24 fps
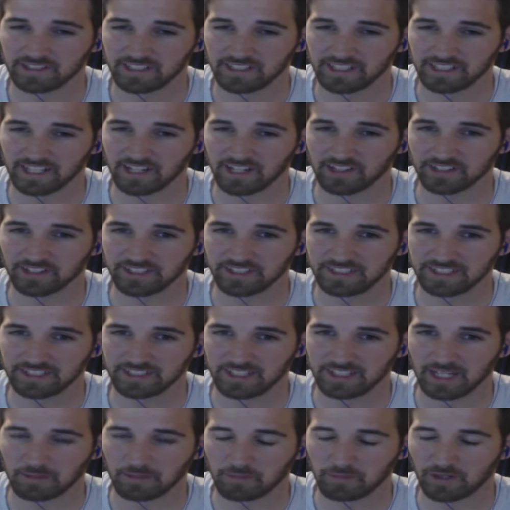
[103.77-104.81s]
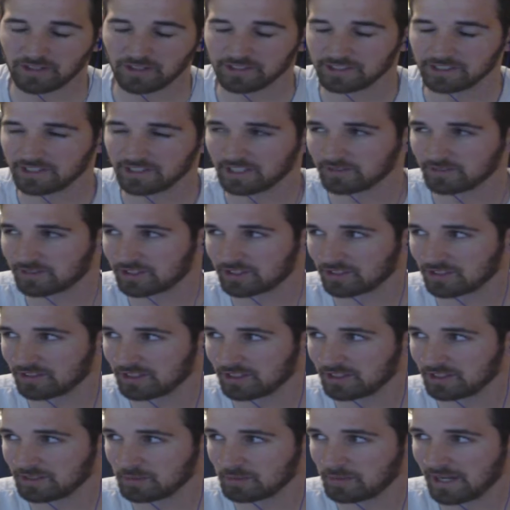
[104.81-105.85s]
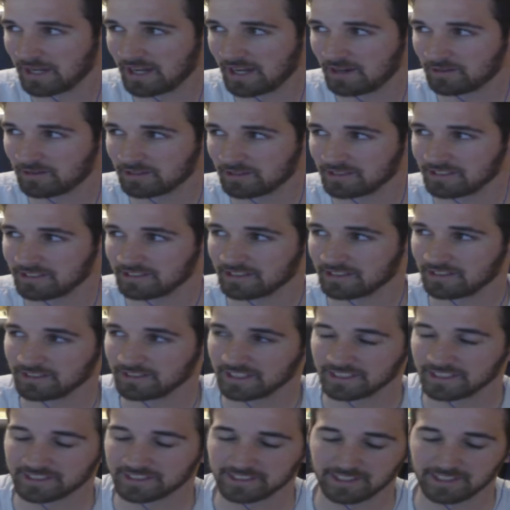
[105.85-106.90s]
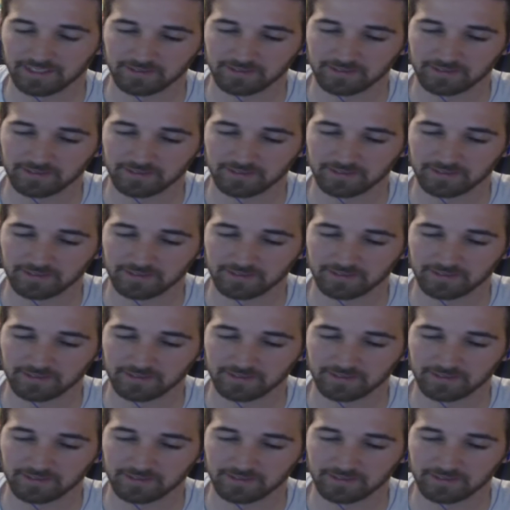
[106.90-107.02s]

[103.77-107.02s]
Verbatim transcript: and I already did that part, and you have to turn on the power and all that stuff.